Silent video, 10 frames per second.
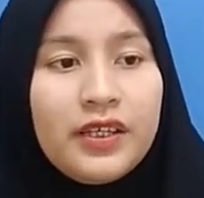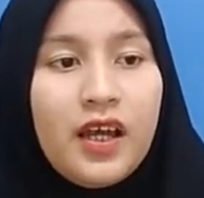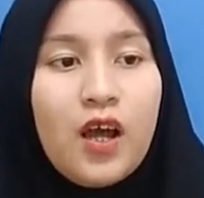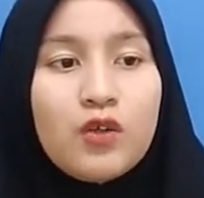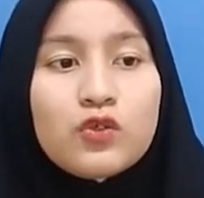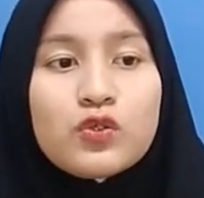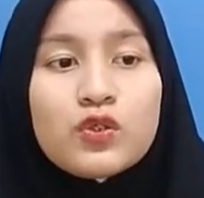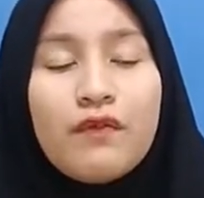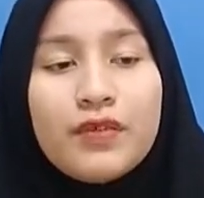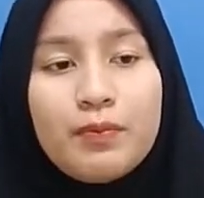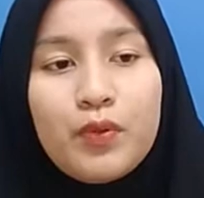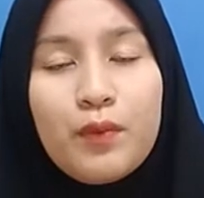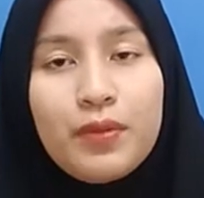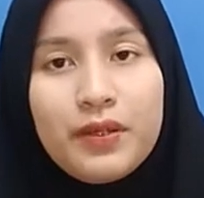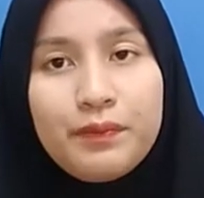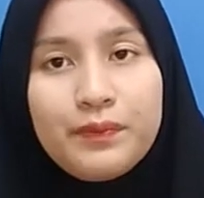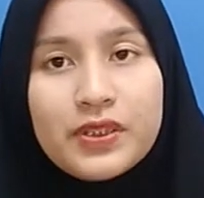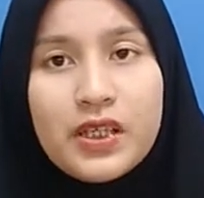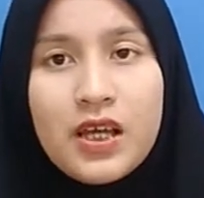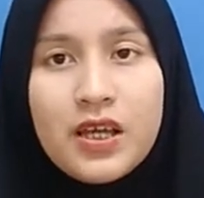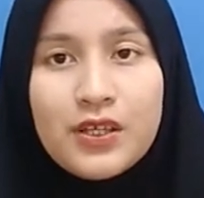and how to solve a problems.